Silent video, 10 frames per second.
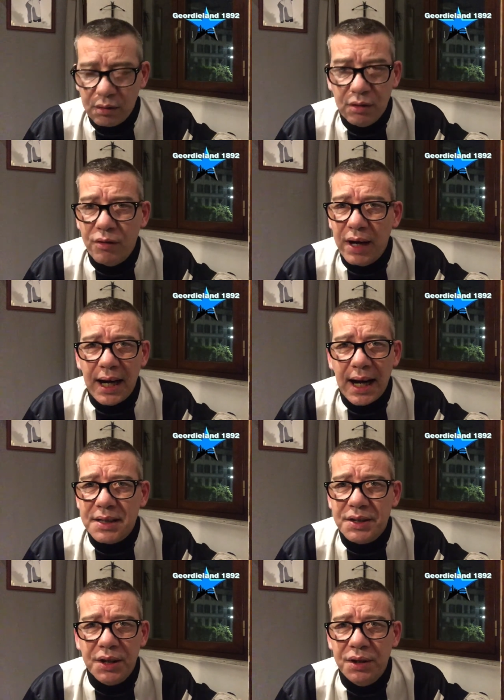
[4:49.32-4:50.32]
Great
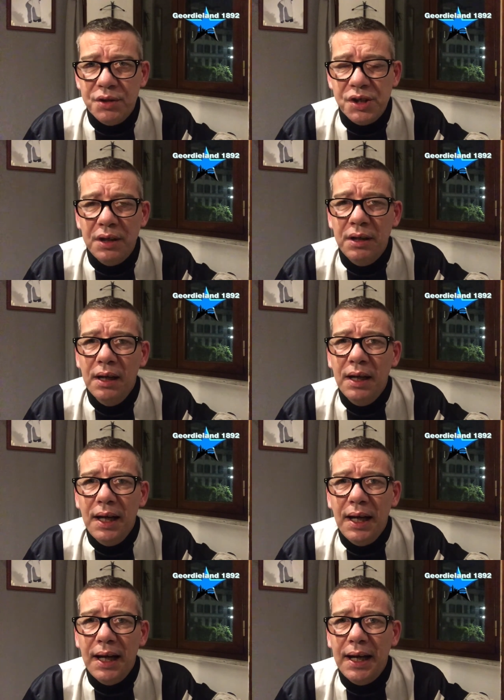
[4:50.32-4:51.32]
execution,
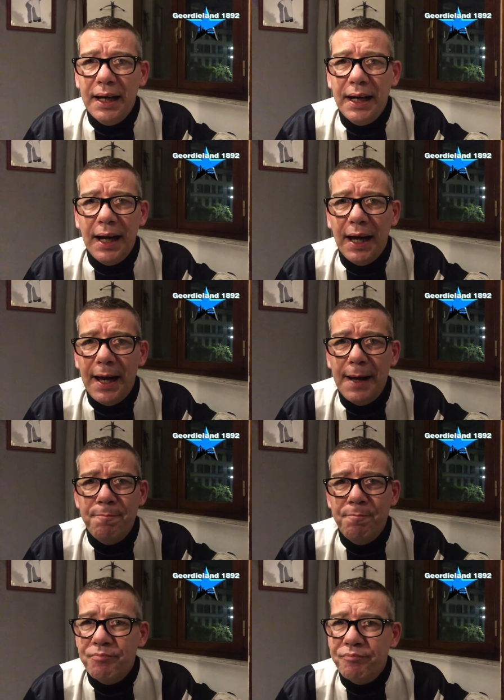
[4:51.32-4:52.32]
and
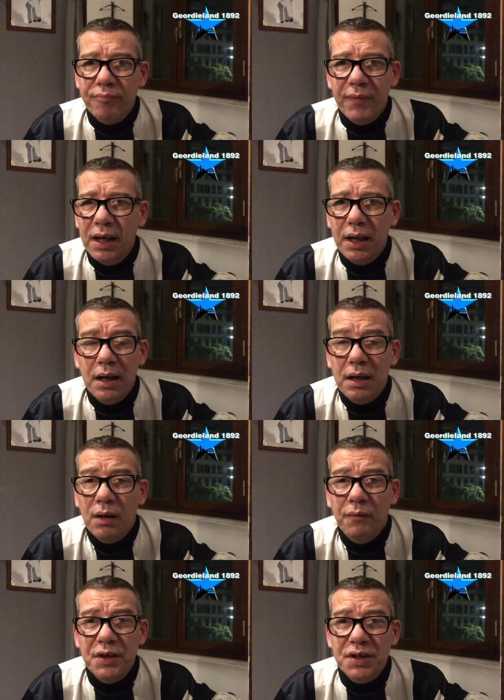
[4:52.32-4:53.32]

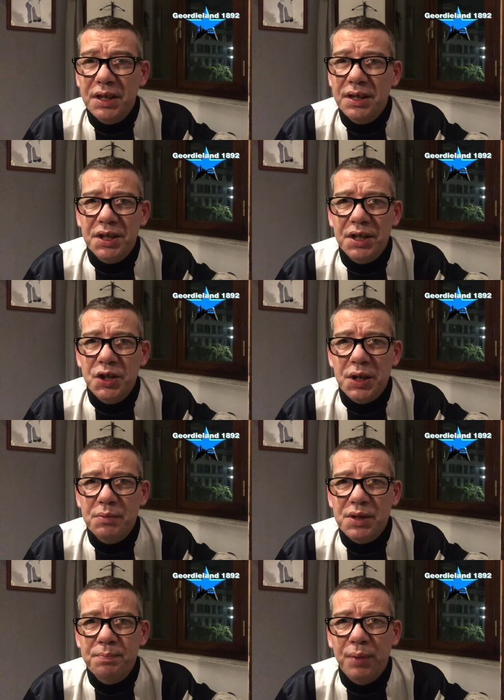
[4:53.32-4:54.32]
obviously St.
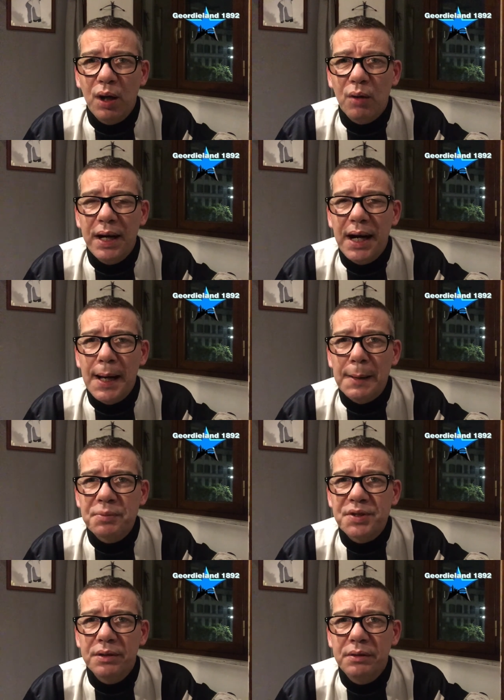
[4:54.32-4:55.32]
James's Park went
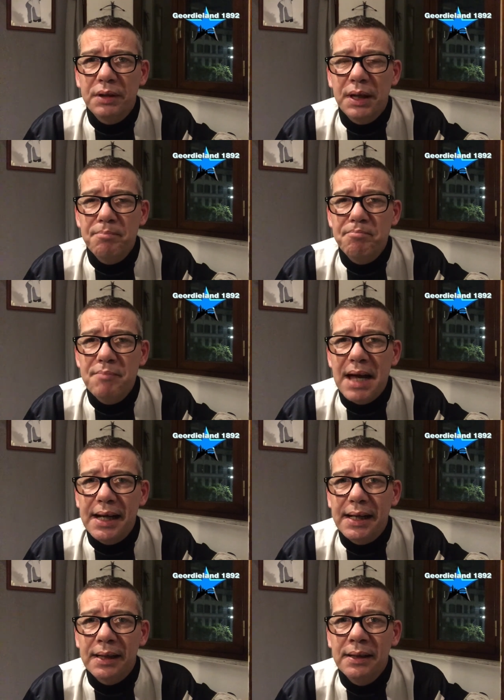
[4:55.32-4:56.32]
absolutely
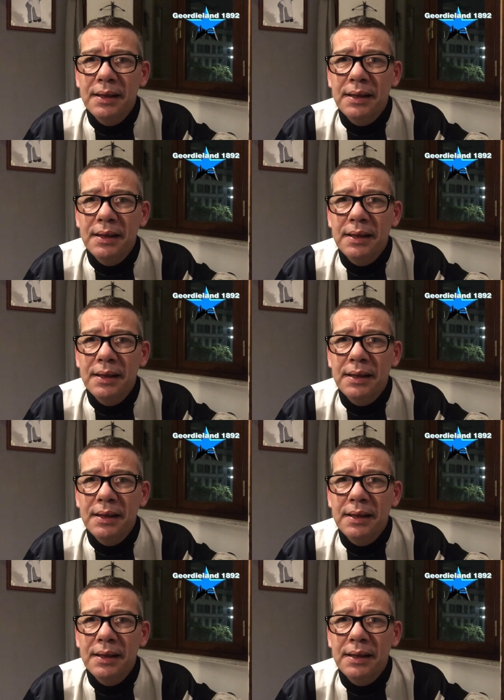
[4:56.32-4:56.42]
mental.